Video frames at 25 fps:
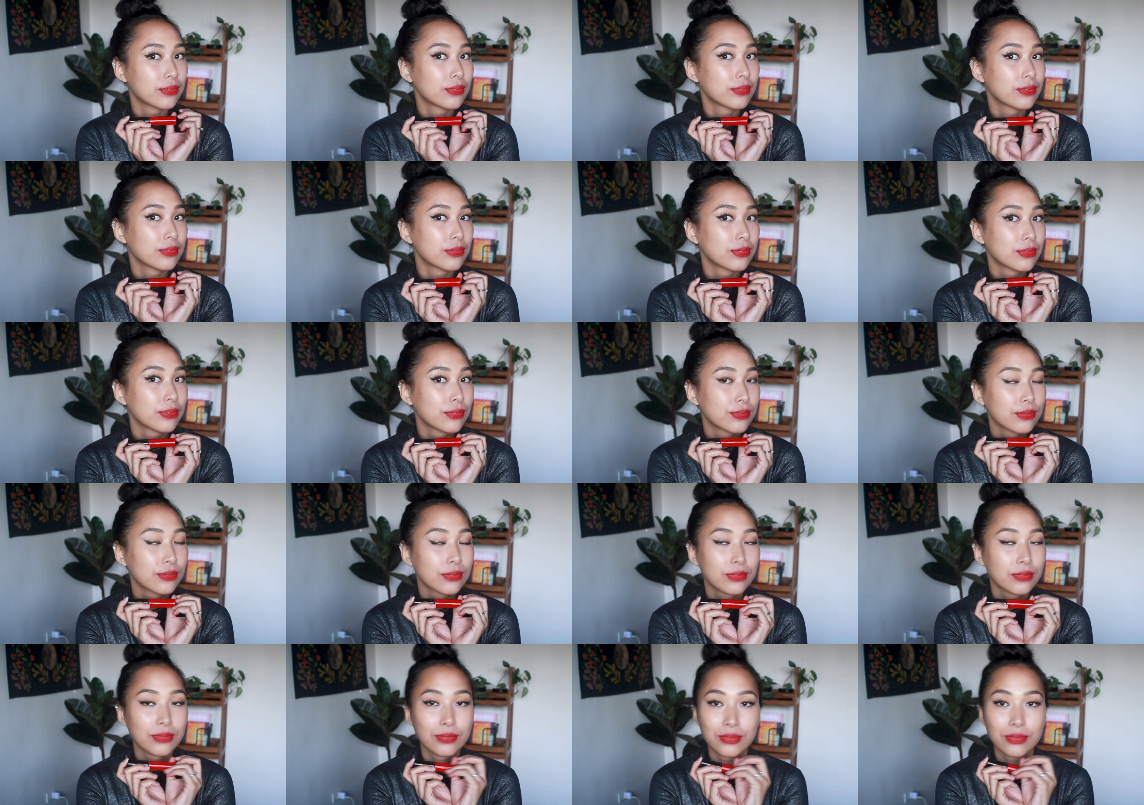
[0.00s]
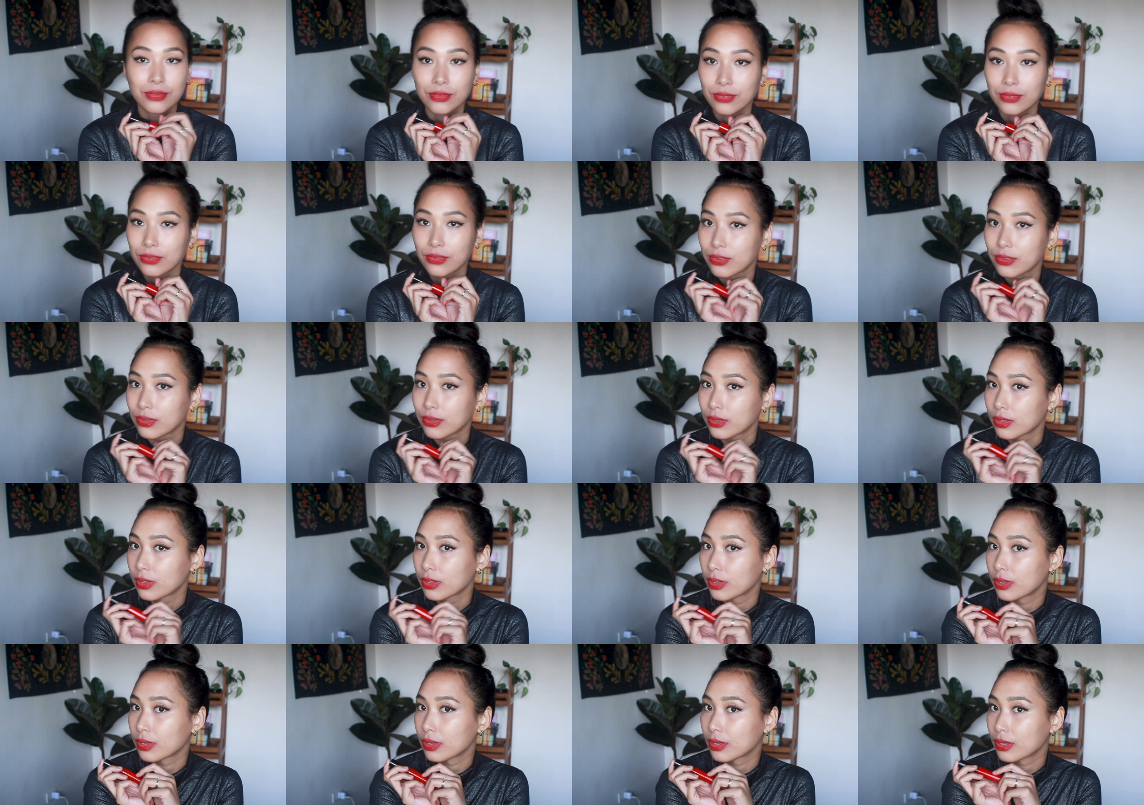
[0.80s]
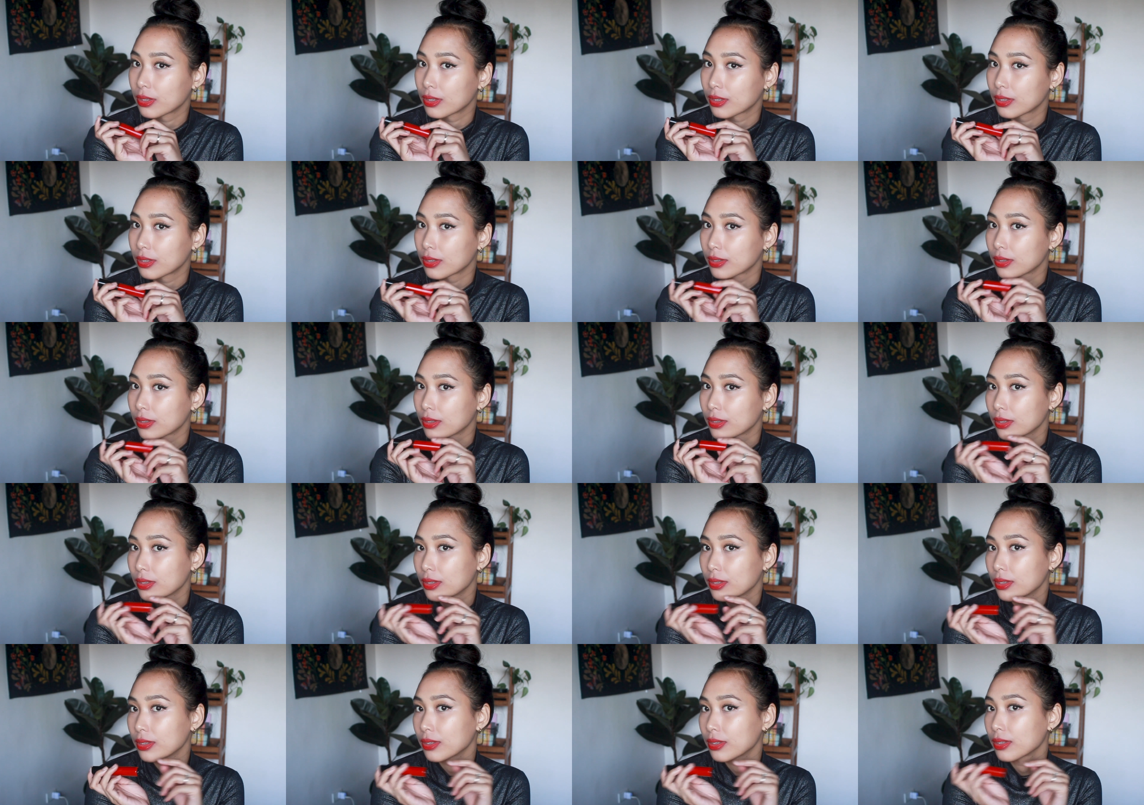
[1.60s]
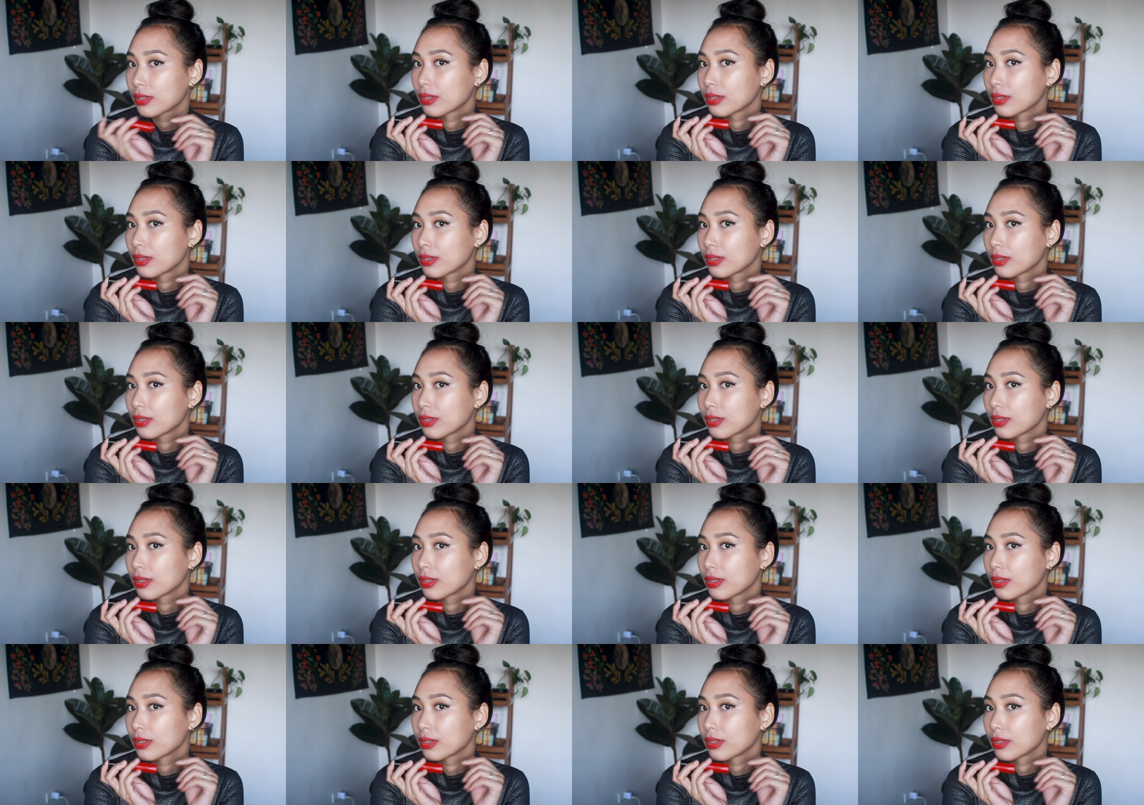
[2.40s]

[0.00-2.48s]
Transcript: [no speech]